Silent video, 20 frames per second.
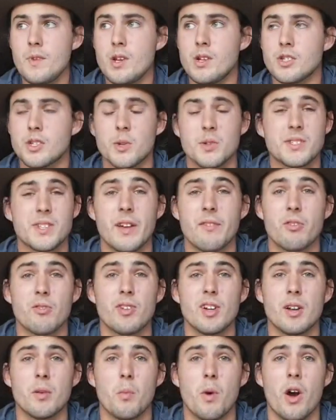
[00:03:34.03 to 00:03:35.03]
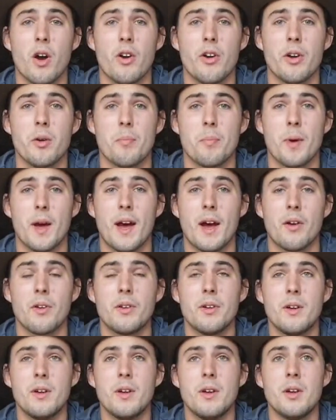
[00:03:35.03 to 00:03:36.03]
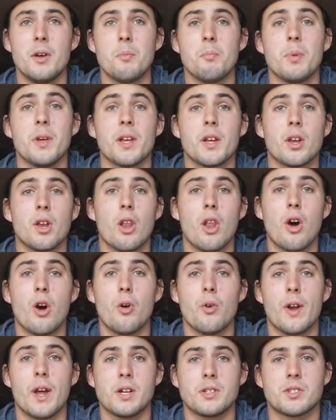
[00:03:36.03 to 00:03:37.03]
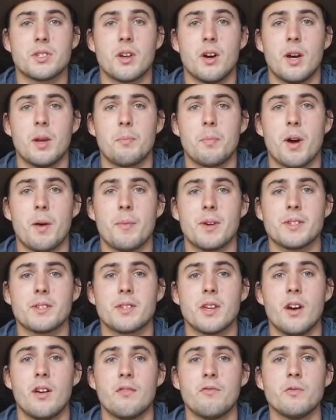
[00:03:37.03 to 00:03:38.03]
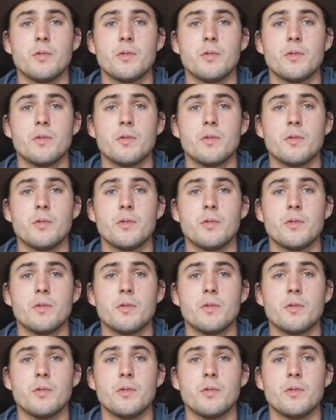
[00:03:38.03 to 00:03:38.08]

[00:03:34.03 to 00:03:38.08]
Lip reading: So I was never really worried about being alone outside by myself,